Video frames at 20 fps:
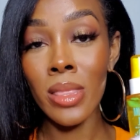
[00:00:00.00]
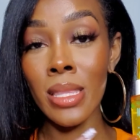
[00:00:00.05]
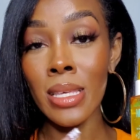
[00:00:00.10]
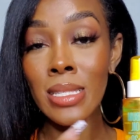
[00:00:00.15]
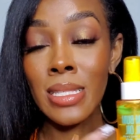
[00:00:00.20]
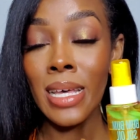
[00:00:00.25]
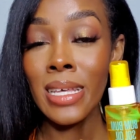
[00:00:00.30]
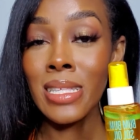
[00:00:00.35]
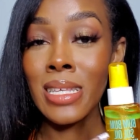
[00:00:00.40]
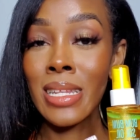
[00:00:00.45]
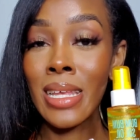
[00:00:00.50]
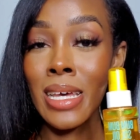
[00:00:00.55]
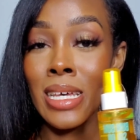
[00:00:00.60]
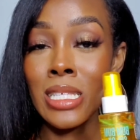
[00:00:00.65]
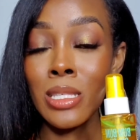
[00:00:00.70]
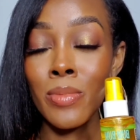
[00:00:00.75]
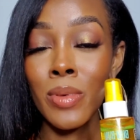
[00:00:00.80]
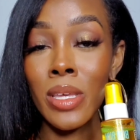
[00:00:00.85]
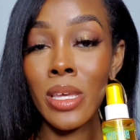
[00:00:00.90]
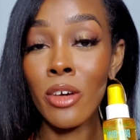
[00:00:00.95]
This has an
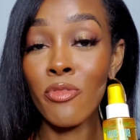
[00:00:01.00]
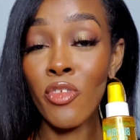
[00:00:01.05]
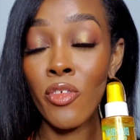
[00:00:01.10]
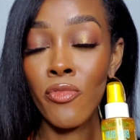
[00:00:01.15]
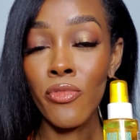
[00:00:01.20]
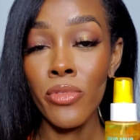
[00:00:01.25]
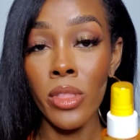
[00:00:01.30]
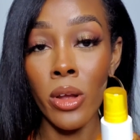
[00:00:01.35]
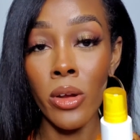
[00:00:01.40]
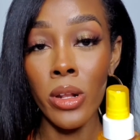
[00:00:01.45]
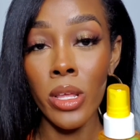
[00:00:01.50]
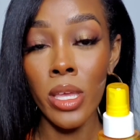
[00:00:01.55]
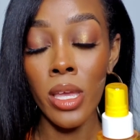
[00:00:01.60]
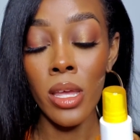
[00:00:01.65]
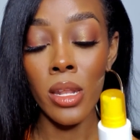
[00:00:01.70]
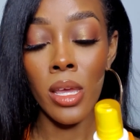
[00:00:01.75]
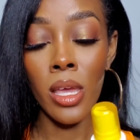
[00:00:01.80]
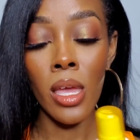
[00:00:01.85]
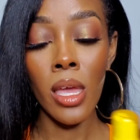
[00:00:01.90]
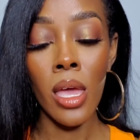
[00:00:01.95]
SPF of 30
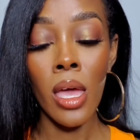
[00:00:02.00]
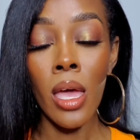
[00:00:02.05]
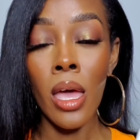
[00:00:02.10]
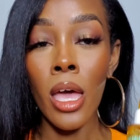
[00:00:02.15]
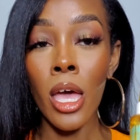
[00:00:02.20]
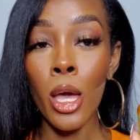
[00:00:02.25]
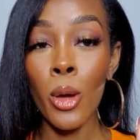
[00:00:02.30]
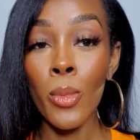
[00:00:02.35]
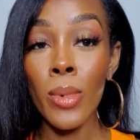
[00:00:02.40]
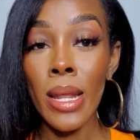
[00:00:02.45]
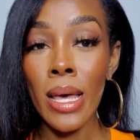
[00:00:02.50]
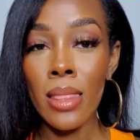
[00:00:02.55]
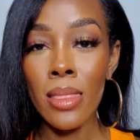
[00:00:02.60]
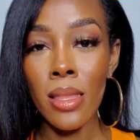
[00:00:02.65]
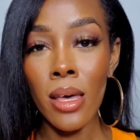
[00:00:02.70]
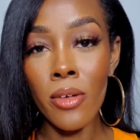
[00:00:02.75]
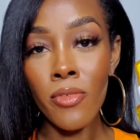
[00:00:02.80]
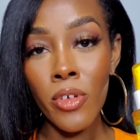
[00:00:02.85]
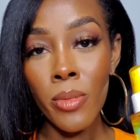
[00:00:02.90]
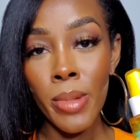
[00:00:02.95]
in it, and what I
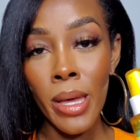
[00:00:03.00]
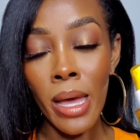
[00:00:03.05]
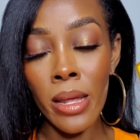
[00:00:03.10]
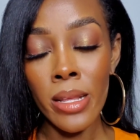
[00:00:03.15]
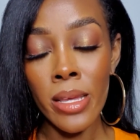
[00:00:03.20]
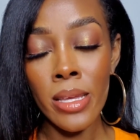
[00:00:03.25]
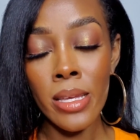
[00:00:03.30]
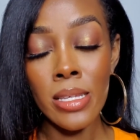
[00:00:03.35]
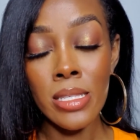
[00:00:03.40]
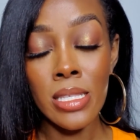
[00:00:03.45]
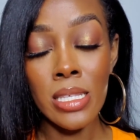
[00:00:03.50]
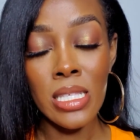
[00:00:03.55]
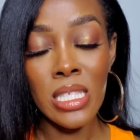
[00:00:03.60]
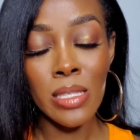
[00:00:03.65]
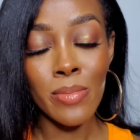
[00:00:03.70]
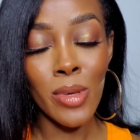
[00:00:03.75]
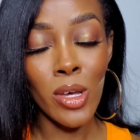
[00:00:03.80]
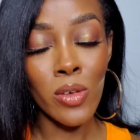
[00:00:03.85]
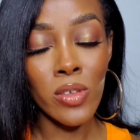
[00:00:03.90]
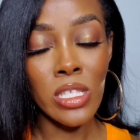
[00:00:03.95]
love about it is it
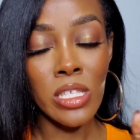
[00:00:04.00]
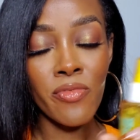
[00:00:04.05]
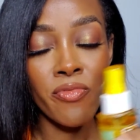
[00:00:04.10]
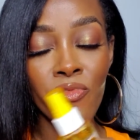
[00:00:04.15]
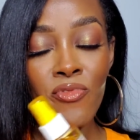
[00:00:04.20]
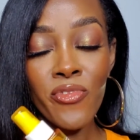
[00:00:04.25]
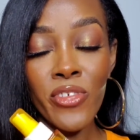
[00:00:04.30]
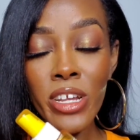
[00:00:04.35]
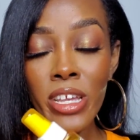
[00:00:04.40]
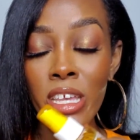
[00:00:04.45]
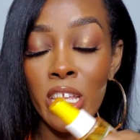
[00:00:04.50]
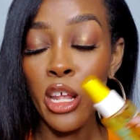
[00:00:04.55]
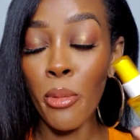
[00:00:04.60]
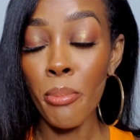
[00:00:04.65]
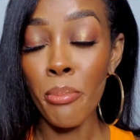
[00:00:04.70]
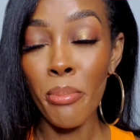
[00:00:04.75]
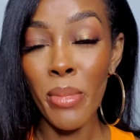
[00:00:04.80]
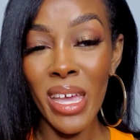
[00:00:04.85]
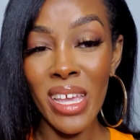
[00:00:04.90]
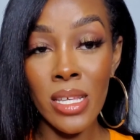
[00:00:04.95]
smells freaking
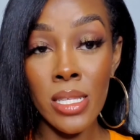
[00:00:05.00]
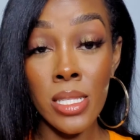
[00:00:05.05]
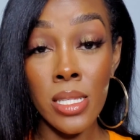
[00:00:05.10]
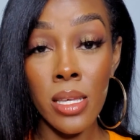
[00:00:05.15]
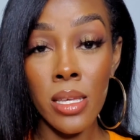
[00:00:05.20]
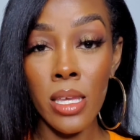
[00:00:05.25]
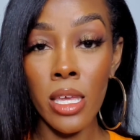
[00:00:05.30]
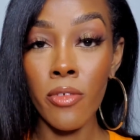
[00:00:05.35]
amazing.